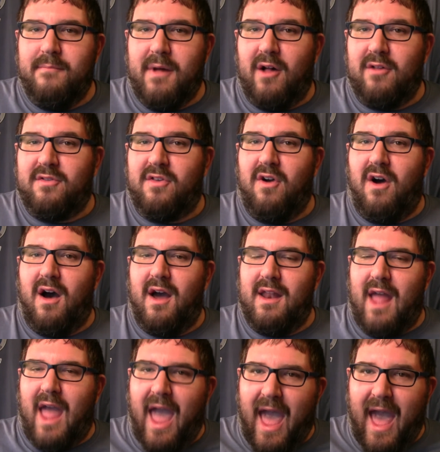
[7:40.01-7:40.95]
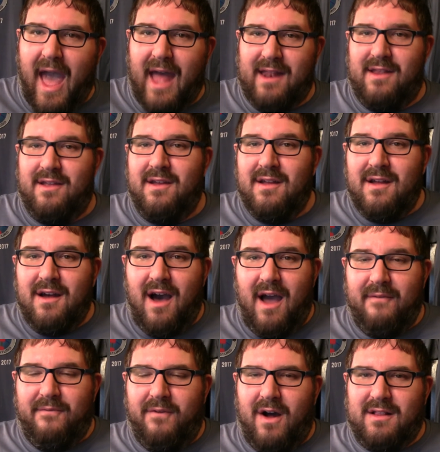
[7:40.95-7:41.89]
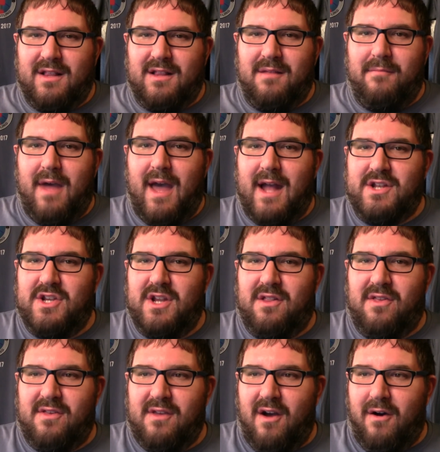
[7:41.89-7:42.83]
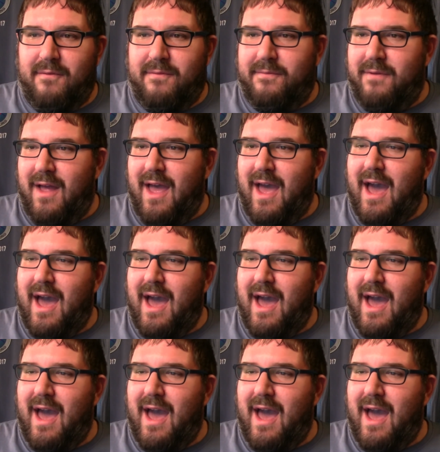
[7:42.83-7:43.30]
belts on, and I thought that the match itself